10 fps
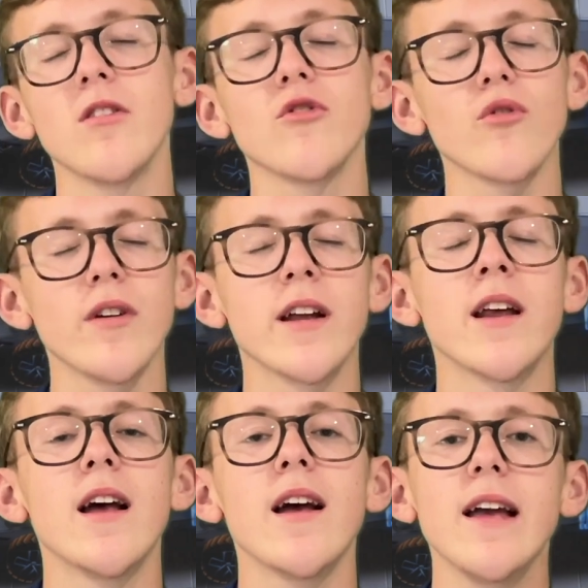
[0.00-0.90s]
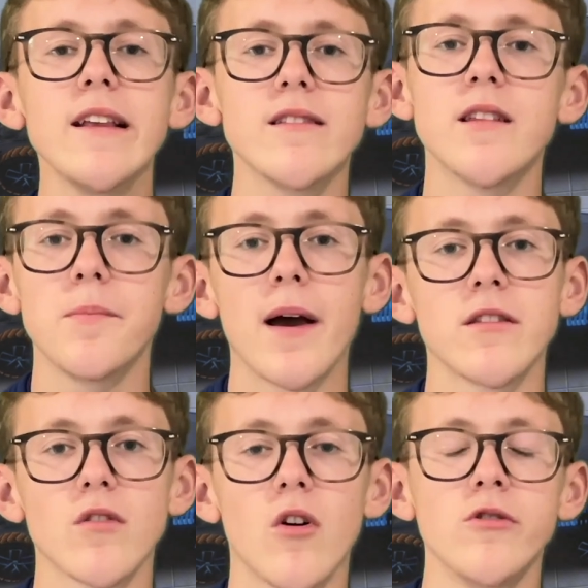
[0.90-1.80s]
screen isn't the best
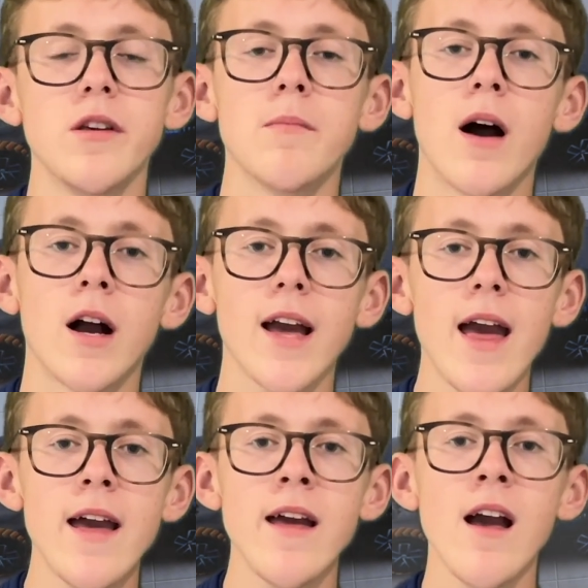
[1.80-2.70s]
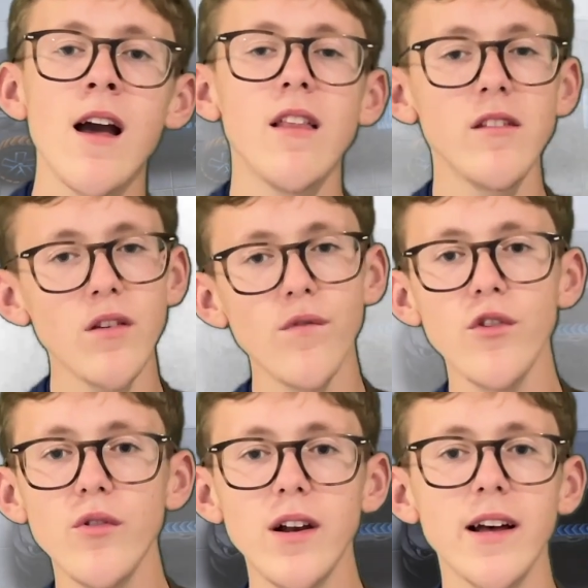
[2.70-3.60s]
on the Mark 8. There's a few
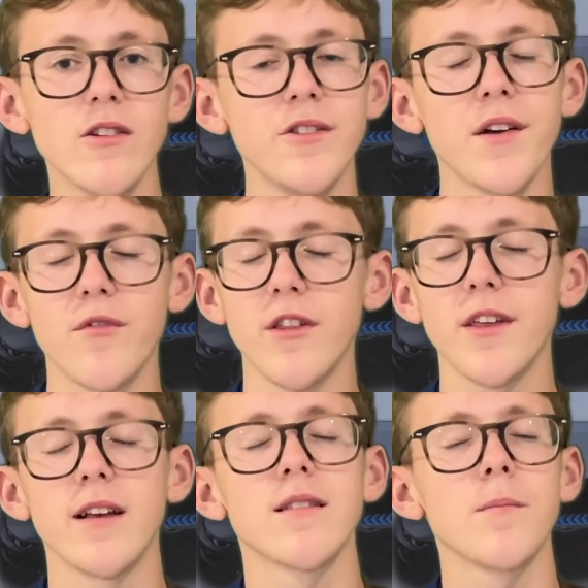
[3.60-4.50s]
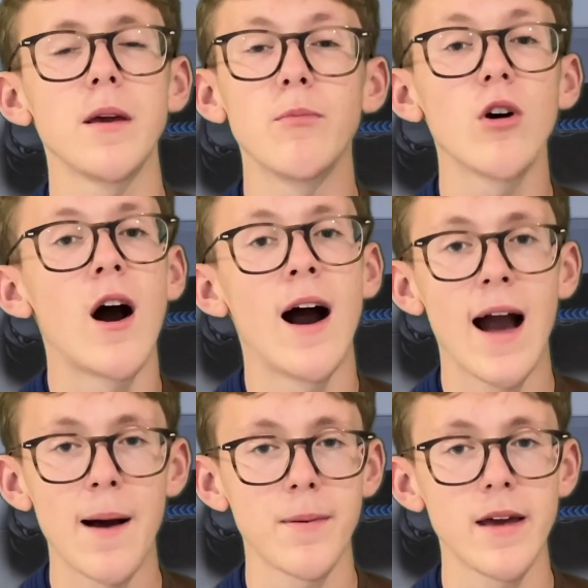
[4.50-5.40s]
little different things that people aren't
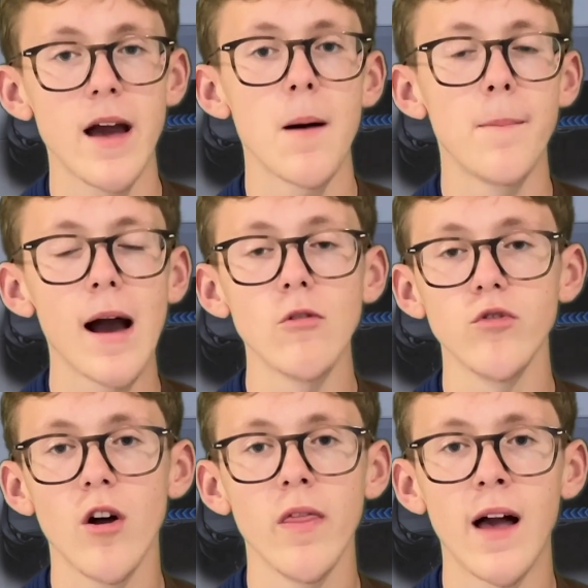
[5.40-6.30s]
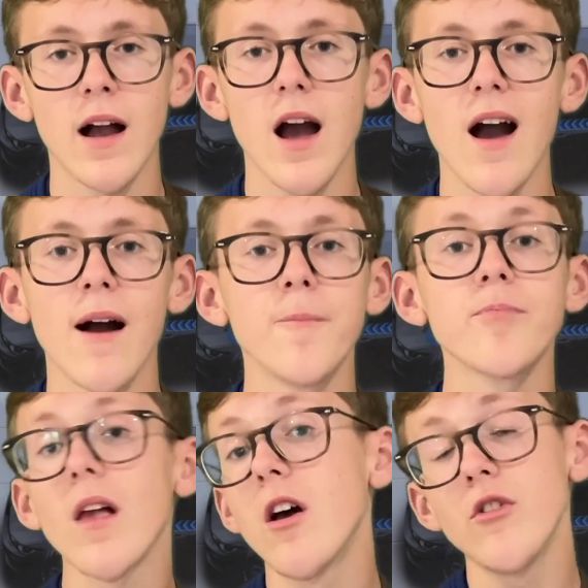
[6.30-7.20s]
happy about on that car.
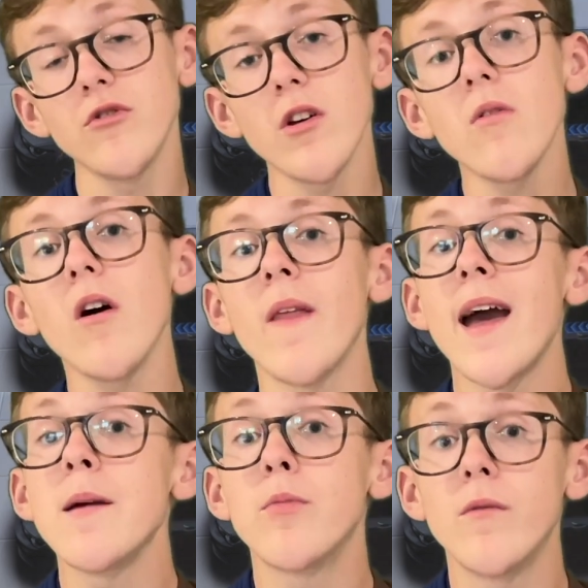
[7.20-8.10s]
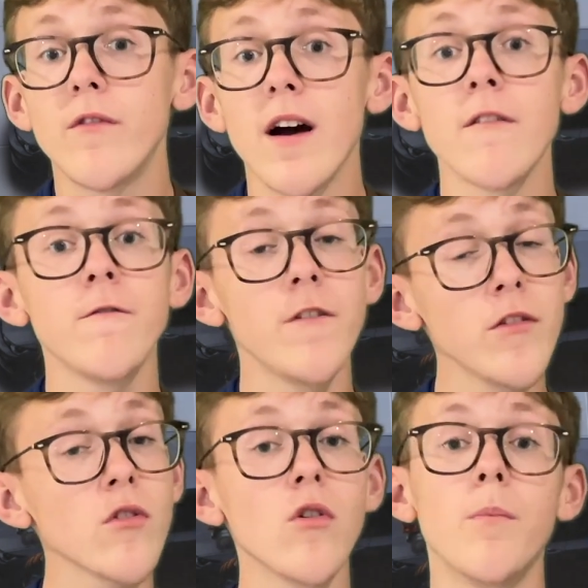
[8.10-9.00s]
So on the 8.5,
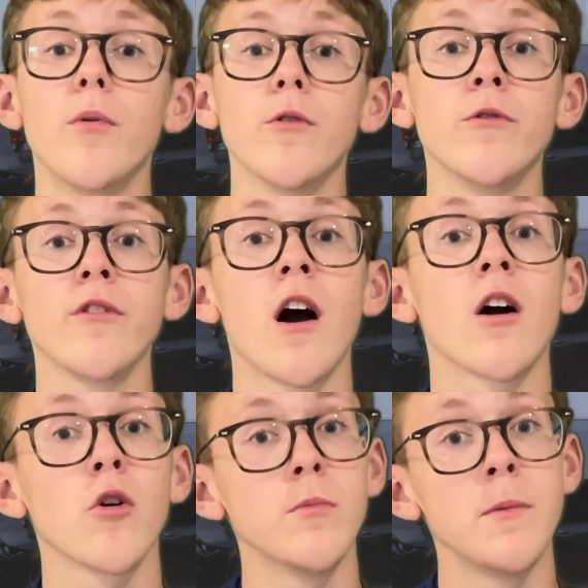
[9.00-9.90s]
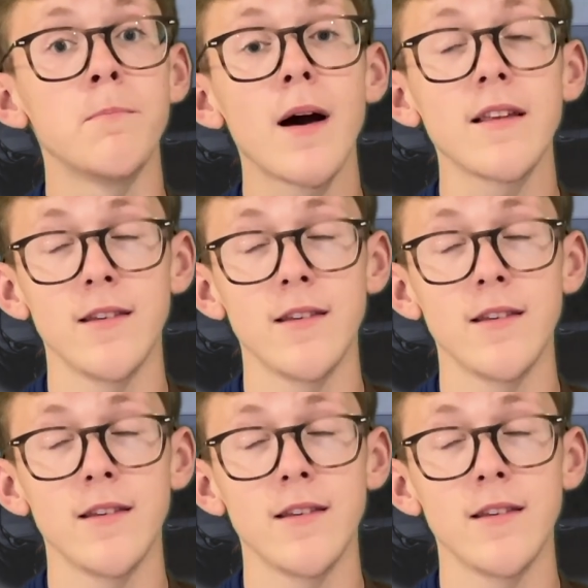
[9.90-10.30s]
physical buttons are coming back to